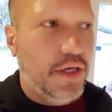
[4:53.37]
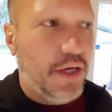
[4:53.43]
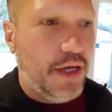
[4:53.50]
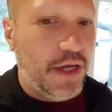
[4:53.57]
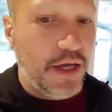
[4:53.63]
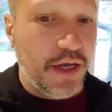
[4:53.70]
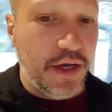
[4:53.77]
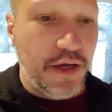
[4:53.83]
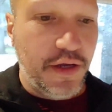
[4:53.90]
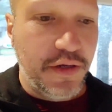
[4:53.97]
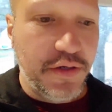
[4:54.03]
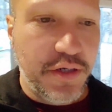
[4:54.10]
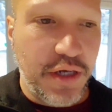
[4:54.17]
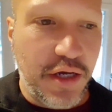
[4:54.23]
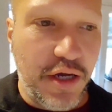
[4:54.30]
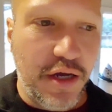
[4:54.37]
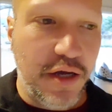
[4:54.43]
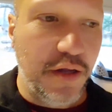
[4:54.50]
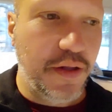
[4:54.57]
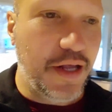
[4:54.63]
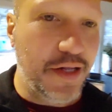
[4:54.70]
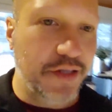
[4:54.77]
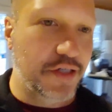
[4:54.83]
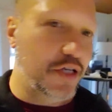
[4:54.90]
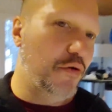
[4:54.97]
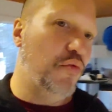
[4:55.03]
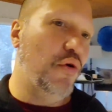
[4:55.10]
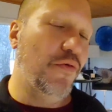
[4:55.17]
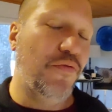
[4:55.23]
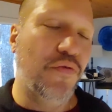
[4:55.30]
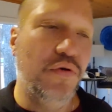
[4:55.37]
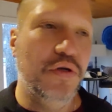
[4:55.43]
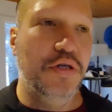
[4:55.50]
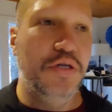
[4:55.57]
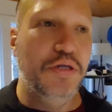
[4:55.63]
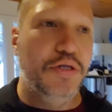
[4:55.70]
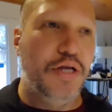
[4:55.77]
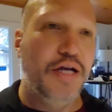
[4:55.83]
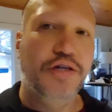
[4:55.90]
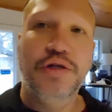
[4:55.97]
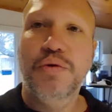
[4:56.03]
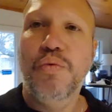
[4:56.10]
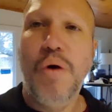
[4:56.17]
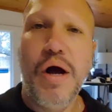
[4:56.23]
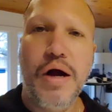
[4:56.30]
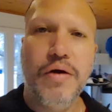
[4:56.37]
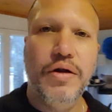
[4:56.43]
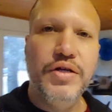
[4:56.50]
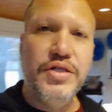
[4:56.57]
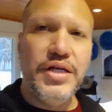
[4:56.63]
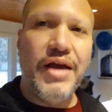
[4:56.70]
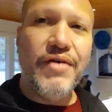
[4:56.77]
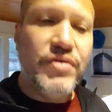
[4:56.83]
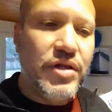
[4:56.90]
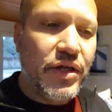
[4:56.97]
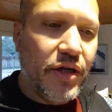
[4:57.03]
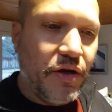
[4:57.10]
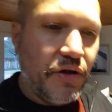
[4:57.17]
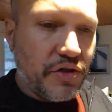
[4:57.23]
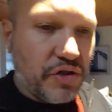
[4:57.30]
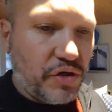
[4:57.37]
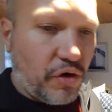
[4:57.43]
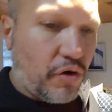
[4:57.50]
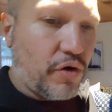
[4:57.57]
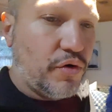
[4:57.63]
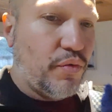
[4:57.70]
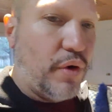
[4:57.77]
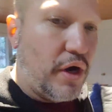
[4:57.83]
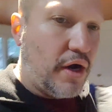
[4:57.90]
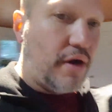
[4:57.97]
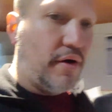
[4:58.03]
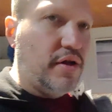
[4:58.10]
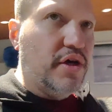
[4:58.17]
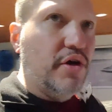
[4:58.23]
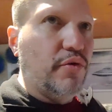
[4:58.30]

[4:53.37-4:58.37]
and uh, that subwoofer is actually wireless. Everything else is hardwired.